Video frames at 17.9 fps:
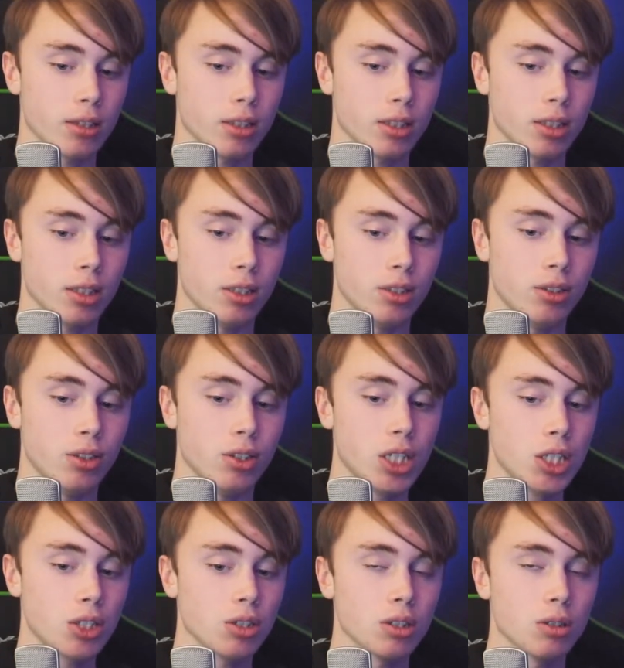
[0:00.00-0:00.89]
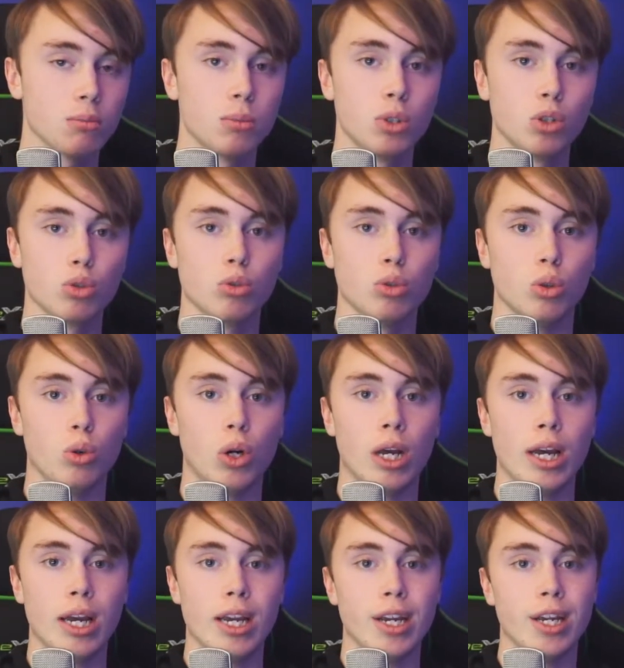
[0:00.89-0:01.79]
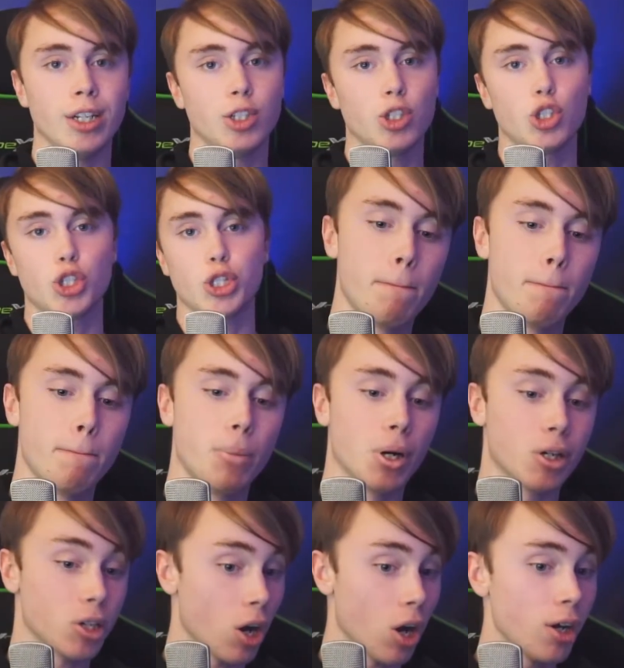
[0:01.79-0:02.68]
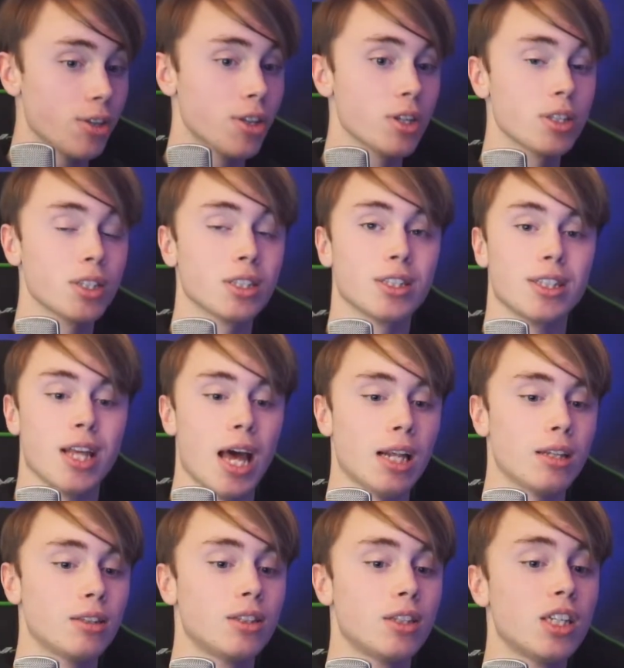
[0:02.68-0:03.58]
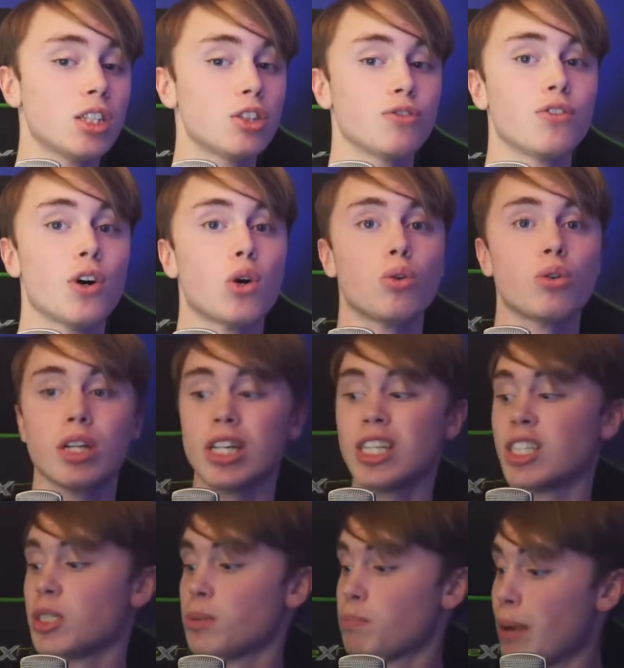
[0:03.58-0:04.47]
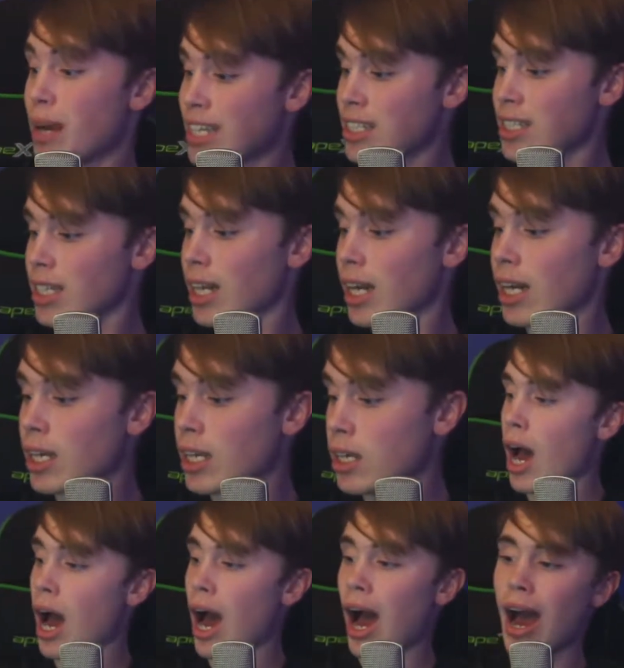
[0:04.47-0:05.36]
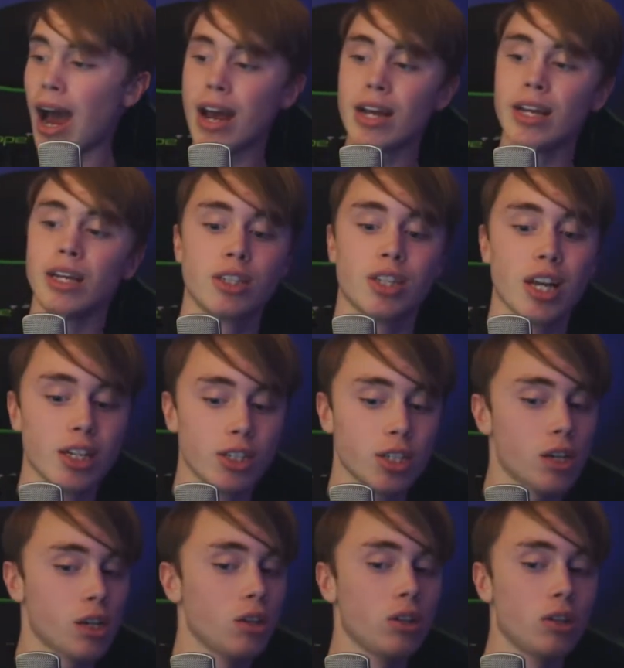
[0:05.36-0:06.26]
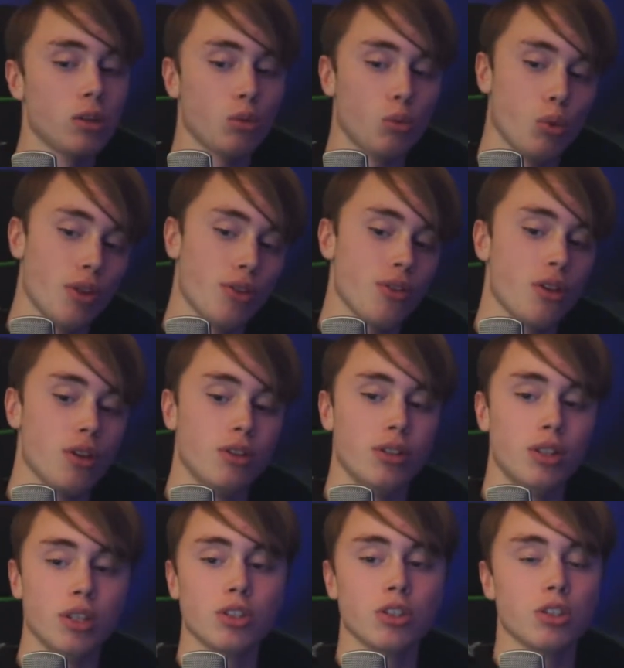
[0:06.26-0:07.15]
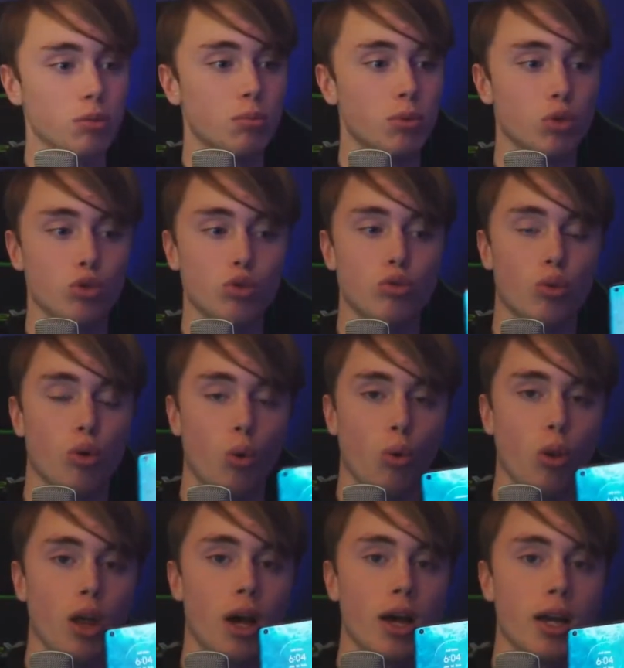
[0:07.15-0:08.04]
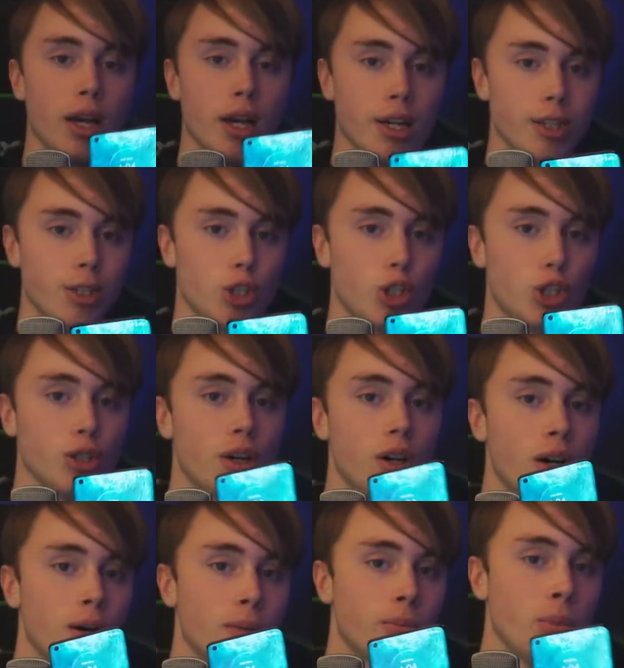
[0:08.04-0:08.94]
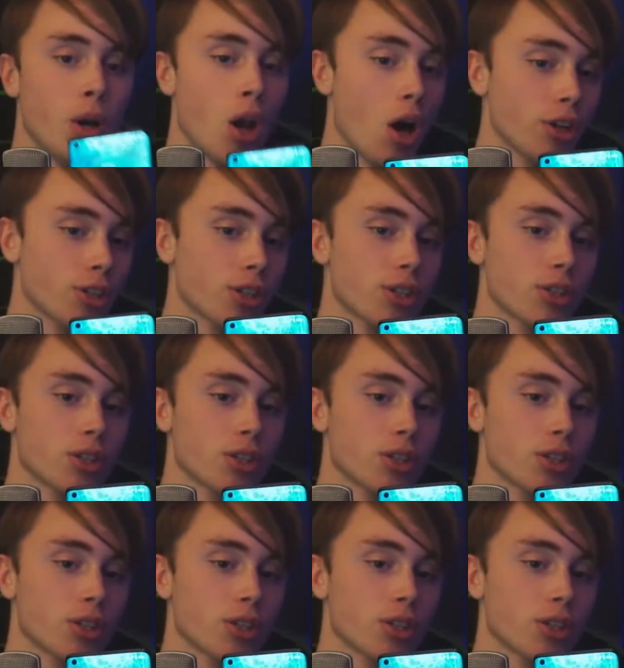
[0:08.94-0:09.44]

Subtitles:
in this Motorola Edge. But other than that, this phone is basically identical with this Motorola Edge Plus.